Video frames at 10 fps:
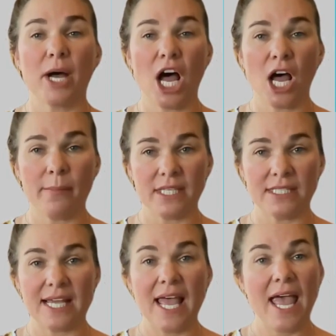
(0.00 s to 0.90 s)

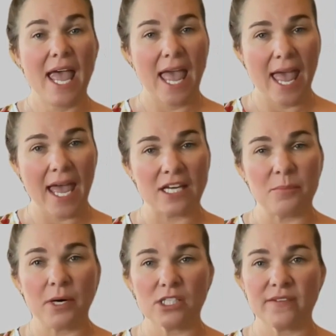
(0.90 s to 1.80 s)
Bahamas,
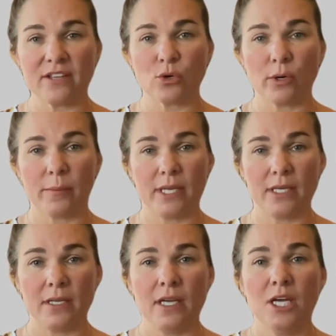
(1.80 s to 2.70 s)
and parts of the
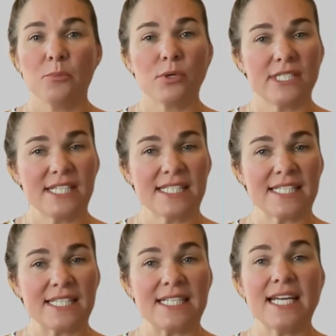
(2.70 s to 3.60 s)
Caribbean,
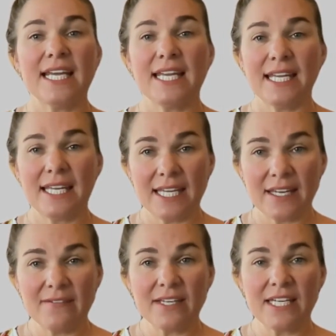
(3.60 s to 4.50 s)
predicted
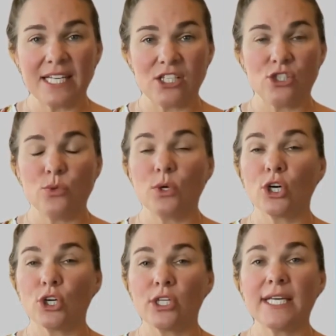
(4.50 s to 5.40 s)
even into
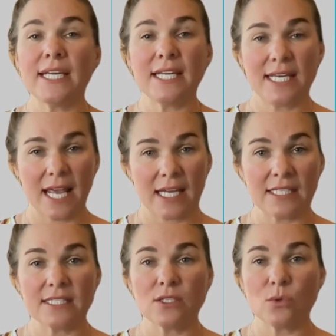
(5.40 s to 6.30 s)
early
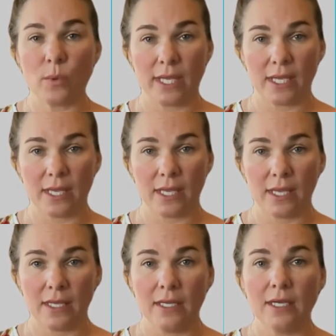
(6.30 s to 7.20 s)
next week.
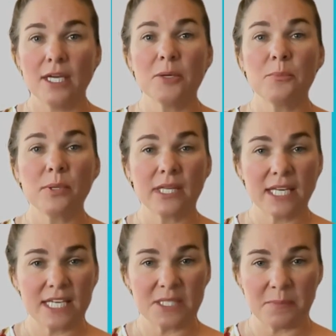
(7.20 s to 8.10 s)

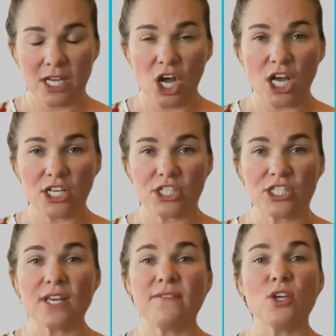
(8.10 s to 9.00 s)
Please be
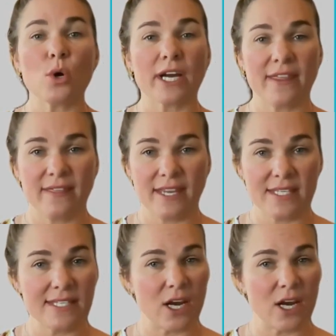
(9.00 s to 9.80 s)
cautious if you are in these